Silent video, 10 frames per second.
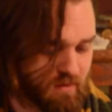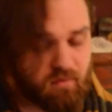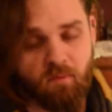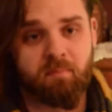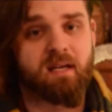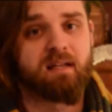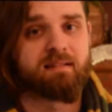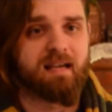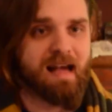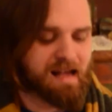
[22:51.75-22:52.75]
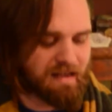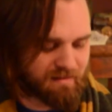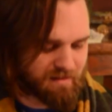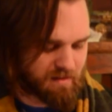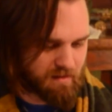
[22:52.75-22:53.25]
forbidden to
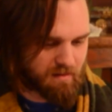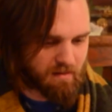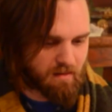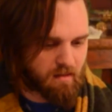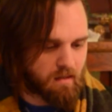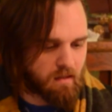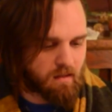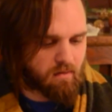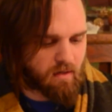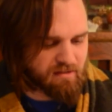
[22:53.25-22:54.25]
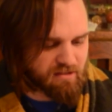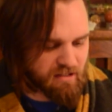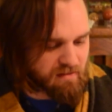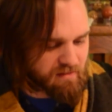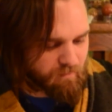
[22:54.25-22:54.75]
ask
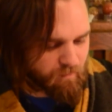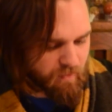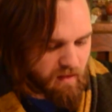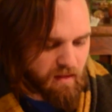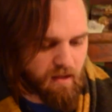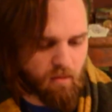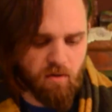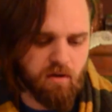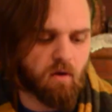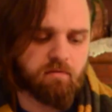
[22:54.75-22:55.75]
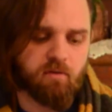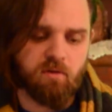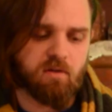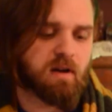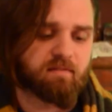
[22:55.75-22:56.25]
questions. There were no
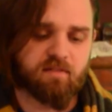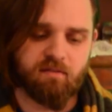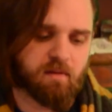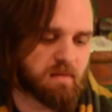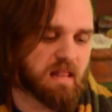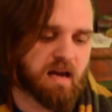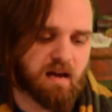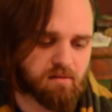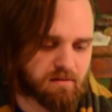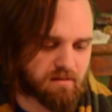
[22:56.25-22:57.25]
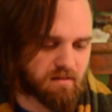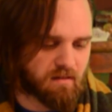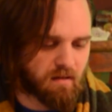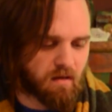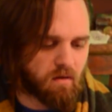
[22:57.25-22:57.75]
photographs of them in the house.
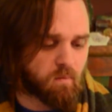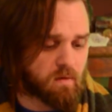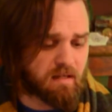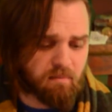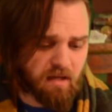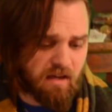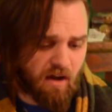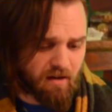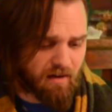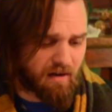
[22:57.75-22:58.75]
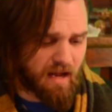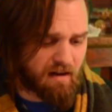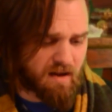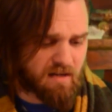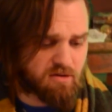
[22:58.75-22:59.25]
When he'd been younger,
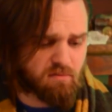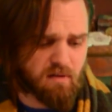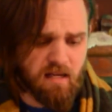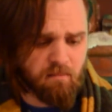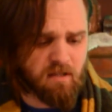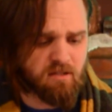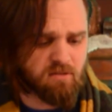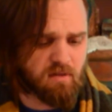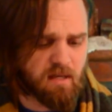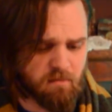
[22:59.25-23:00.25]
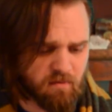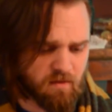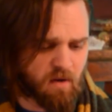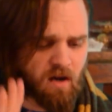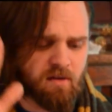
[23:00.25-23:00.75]
Harry had dreamed and dreamed of
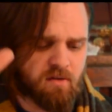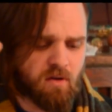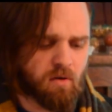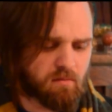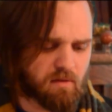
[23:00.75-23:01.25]
some unknown